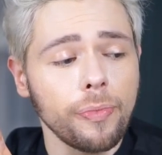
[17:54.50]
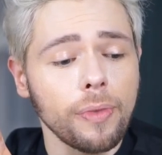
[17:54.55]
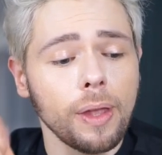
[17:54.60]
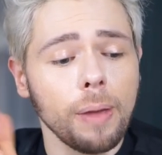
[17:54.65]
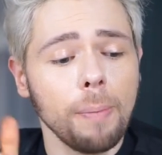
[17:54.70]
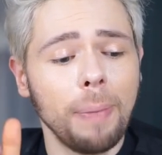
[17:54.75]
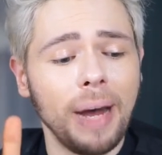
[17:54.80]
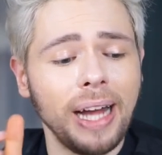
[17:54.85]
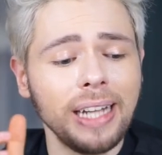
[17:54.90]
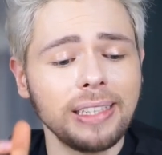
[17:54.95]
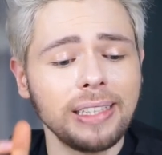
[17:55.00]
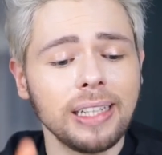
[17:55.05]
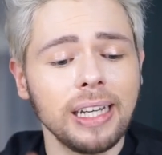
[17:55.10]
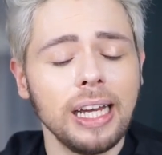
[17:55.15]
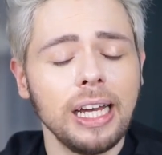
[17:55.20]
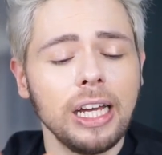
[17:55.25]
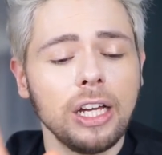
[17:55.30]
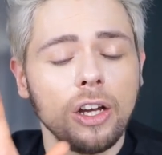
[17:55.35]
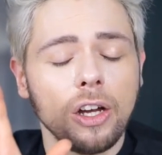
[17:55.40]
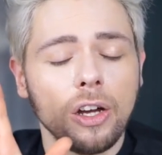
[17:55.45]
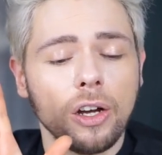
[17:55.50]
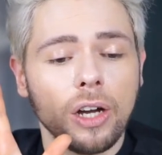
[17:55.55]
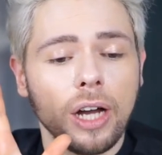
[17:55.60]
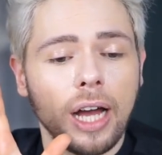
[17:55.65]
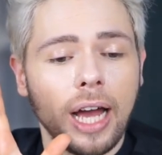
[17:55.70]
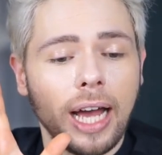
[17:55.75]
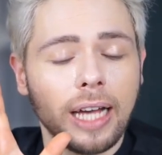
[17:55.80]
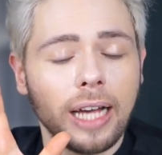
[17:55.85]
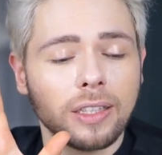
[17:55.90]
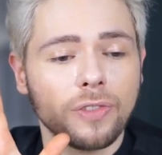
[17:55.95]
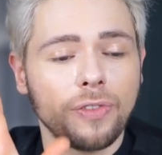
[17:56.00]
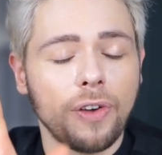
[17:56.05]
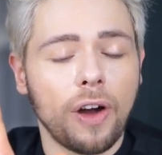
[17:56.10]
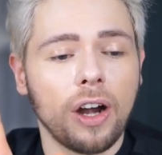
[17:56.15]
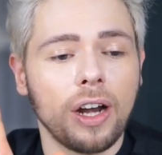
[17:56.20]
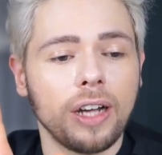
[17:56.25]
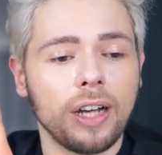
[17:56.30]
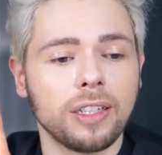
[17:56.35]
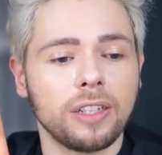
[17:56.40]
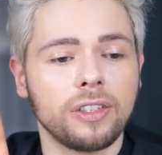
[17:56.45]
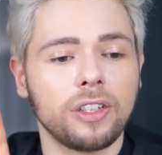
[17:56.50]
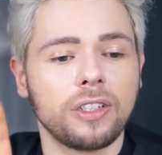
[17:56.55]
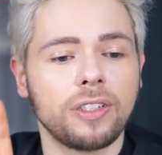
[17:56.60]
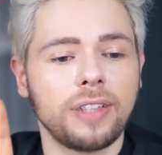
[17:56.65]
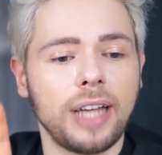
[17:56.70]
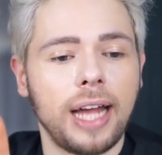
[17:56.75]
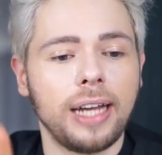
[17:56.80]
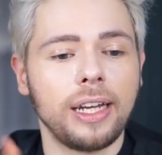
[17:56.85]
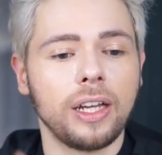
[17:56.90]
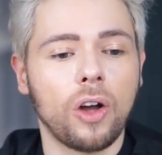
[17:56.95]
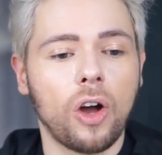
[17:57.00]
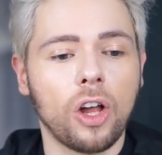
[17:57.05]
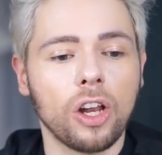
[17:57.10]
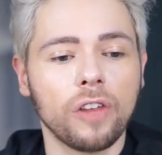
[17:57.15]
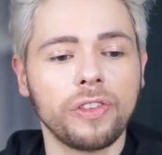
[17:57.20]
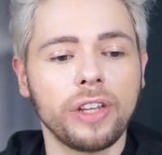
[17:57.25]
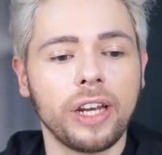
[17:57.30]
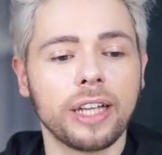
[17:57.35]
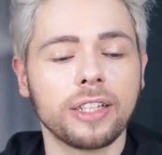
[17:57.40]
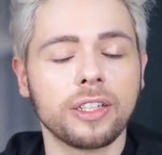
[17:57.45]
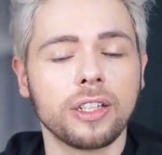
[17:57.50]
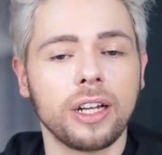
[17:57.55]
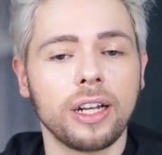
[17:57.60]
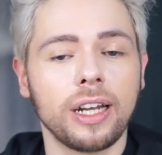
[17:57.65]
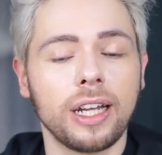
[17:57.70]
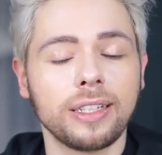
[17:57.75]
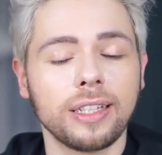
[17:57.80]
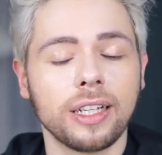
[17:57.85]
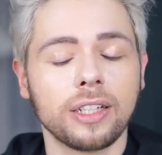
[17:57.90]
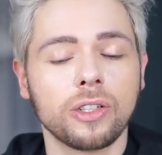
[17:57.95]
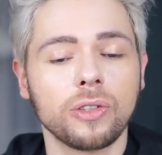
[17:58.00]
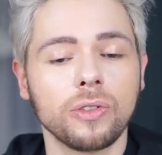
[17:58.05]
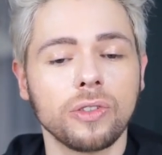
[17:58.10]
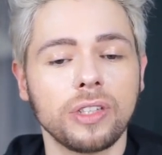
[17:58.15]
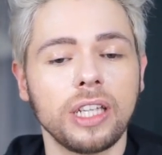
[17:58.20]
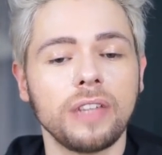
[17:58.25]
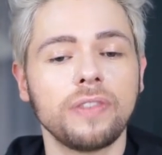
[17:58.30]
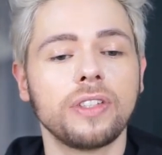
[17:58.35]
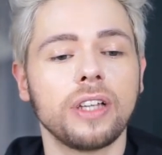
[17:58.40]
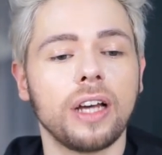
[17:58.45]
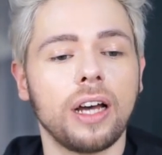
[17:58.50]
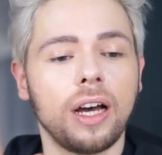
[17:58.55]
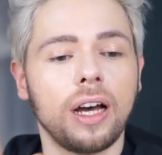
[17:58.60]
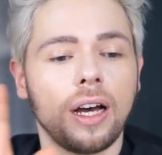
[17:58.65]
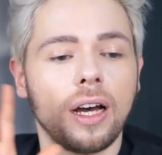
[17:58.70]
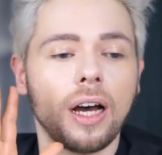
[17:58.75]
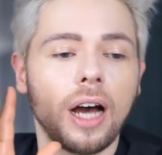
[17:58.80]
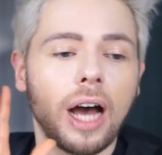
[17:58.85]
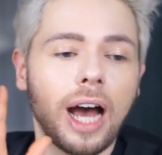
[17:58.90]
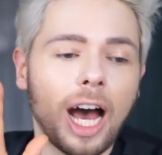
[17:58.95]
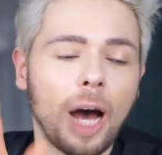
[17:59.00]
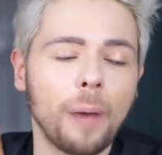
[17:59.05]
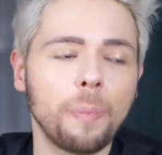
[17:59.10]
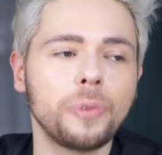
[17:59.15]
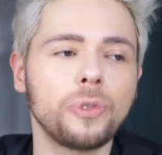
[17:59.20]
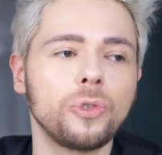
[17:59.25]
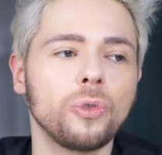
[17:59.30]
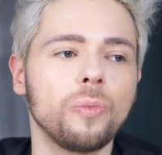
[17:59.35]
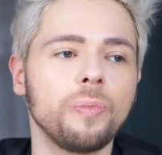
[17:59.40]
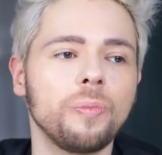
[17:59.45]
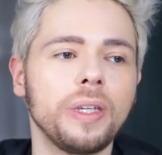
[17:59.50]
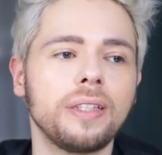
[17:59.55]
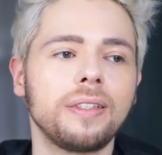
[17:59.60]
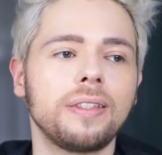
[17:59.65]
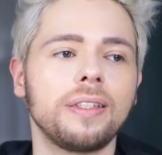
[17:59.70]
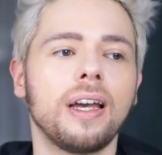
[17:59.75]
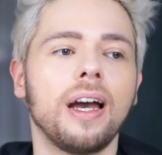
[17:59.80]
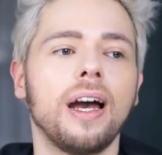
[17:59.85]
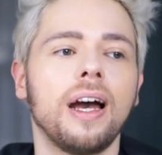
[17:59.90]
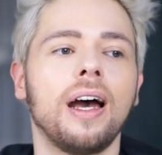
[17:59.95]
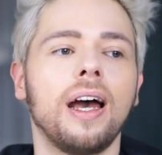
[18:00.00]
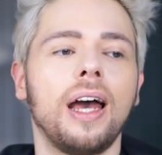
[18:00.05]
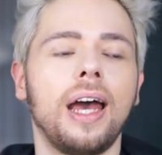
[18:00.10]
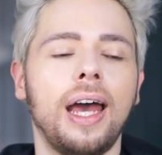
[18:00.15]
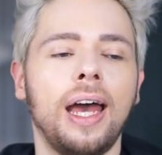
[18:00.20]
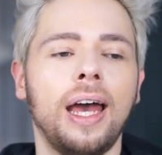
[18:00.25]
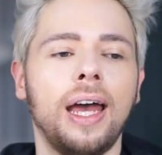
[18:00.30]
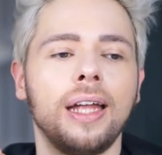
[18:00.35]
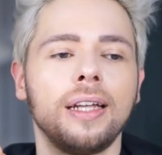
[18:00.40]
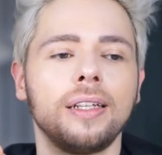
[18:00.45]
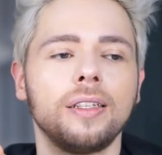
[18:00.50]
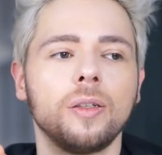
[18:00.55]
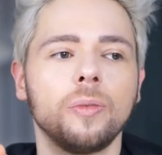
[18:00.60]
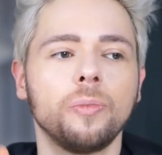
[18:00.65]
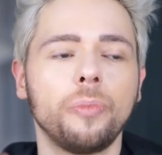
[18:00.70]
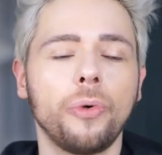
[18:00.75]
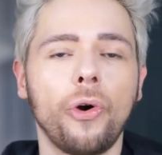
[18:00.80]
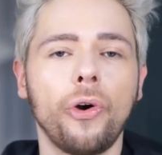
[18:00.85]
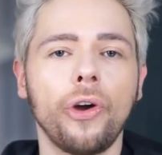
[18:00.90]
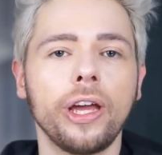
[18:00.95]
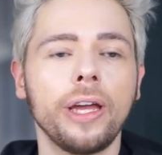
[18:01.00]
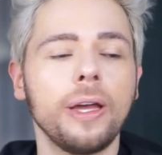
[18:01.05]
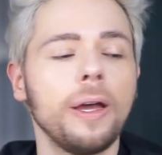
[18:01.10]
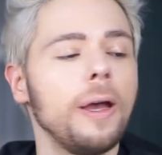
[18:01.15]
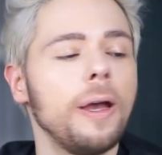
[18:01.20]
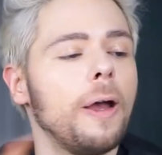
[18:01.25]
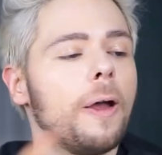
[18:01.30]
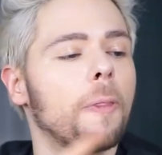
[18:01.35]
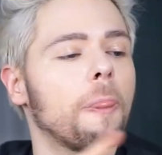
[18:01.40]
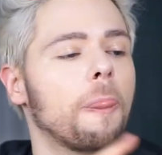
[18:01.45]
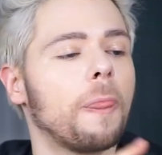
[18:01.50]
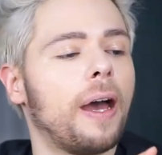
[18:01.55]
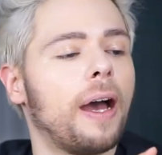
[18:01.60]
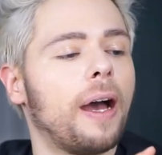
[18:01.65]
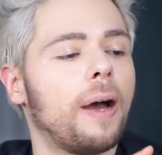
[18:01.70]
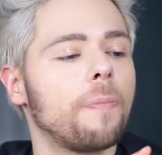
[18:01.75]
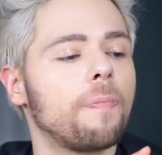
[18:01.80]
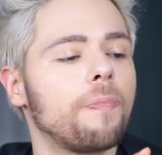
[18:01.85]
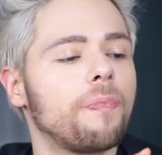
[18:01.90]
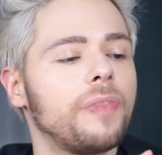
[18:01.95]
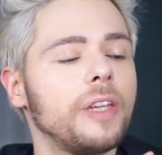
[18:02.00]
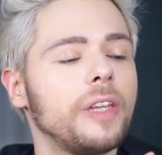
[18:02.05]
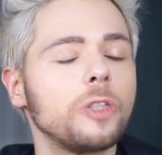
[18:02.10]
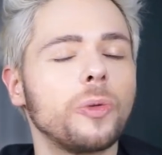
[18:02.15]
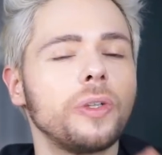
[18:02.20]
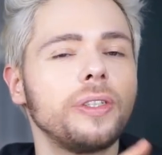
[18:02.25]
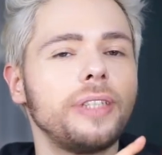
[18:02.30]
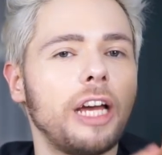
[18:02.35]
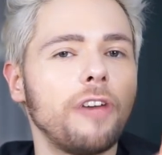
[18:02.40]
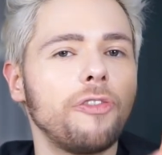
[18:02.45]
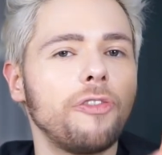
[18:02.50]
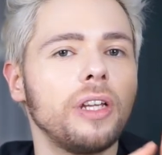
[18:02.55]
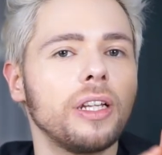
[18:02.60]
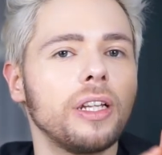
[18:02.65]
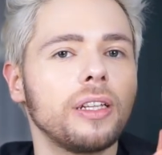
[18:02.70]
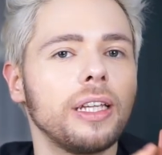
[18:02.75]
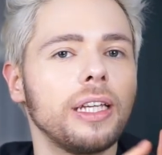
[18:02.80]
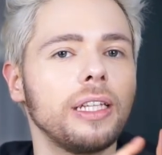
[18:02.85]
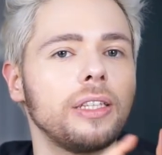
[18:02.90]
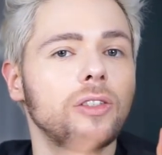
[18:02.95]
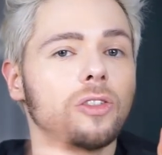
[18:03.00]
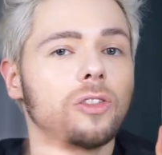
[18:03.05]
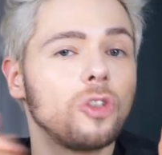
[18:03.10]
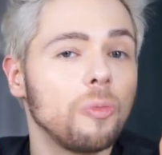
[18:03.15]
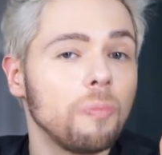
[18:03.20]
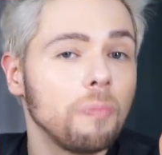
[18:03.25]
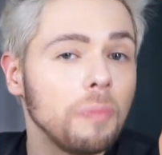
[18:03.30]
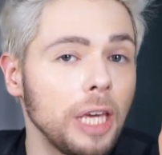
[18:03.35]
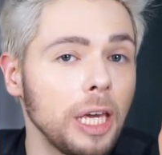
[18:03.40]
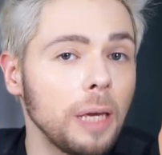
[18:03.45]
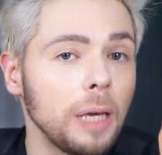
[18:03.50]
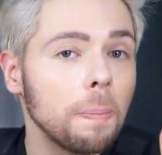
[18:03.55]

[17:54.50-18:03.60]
But as far as understanding all of the Les Exclusives up to Misia and Boy, um, this one definitely, to me